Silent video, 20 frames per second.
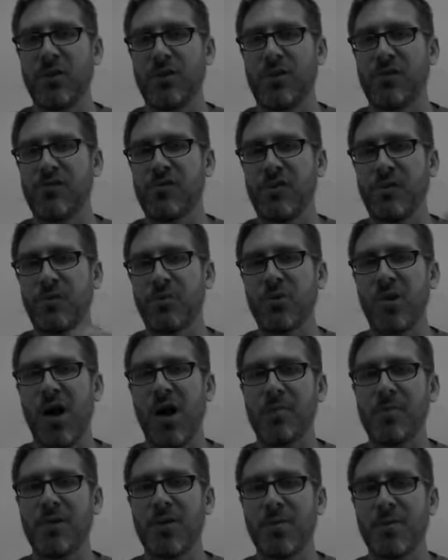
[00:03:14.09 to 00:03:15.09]
with a certain
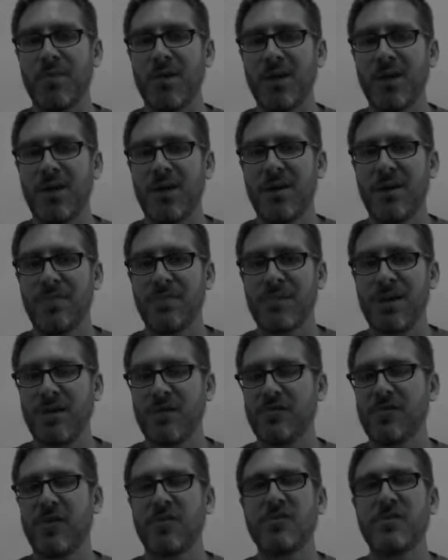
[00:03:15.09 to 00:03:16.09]
problem
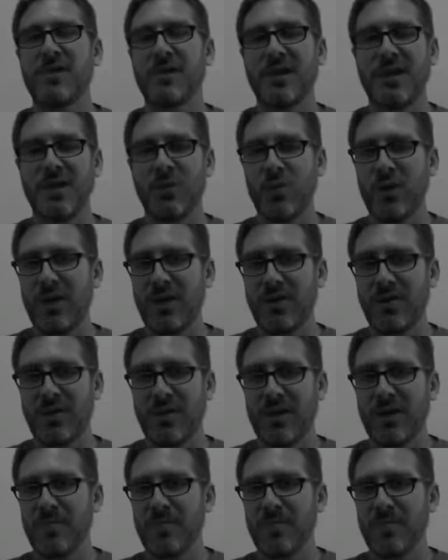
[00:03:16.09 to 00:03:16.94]
consistently with